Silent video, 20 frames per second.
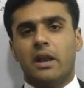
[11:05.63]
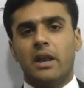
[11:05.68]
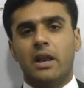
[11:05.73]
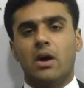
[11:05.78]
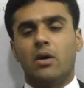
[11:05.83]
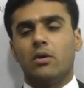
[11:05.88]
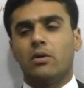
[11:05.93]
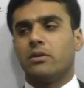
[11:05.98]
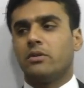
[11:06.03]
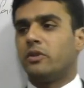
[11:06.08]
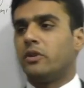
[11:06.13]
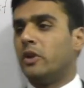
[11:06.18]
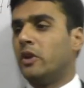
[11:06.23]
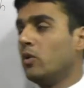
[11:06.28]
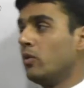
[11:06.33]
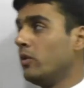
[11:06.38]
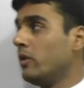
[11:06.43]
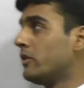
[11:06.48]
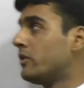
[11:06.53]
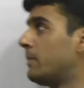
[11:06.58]
Now
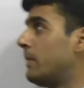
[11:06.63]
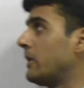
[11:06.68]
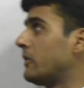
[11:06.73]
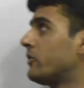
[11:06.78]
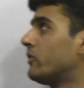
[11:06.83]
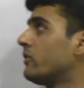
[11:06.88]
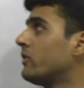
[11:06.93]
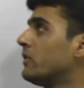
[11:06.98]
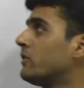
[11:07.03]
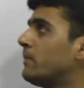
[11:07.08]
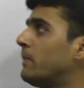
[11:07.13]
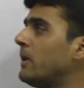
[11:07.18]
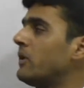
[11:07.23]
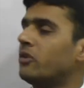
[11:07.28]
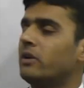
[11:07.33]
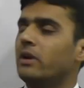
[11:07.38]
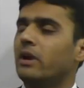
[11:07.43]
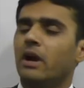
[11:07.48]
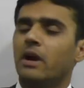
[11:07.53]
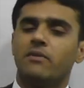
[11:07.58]
theory,
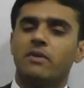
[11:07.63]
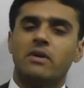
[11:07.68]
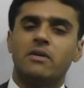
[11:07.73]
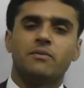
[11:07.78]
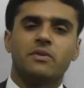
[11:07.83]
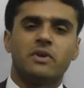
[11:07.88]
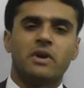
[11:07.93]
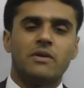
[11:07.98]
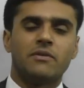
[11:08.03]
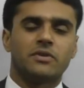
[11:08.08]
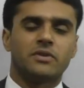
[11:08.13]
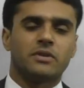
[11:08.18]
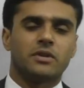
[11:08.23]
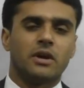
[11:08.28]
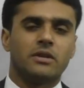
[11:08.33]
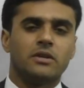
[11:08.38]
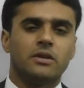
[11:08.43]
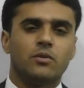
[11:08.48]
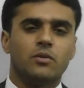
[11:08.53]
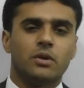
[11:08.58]
especially I've
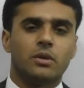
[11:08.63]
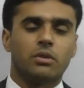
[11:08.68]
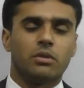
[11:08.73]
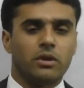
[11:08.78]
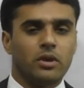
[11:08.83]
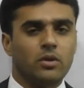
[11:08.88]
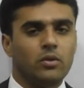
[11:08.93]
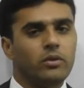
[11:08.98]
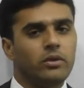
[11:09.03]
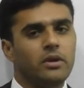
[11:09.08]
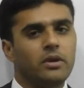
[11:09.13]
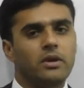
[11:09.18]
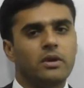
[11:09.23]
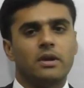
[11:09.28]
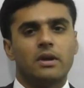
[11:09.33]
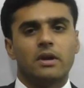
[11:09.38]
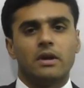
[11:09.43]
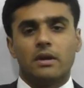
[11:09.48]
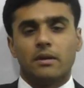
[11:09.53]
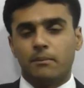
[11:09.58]
emphasized the word theory